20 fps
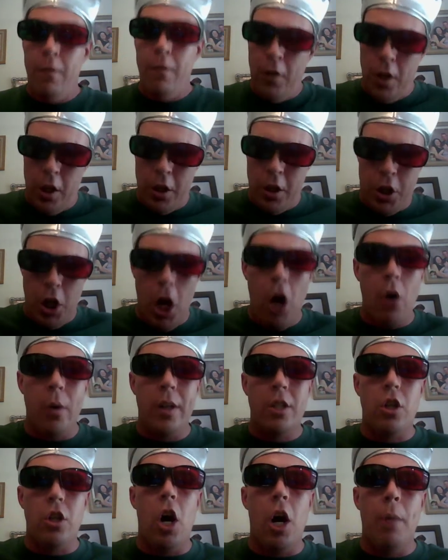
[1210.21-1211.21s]
For the show
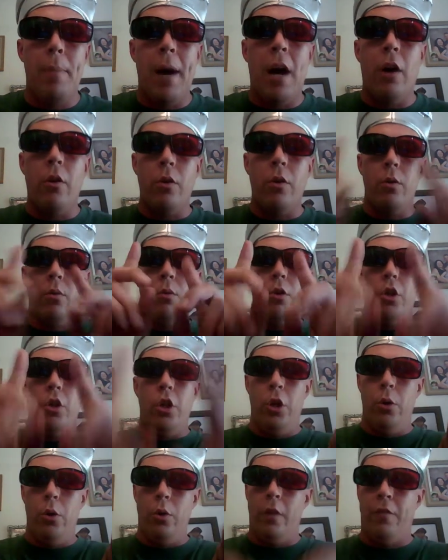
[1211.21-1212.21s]
is all about
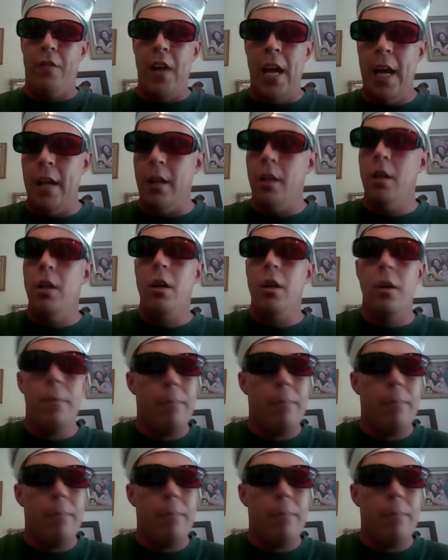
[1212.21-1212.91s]
you, the fan.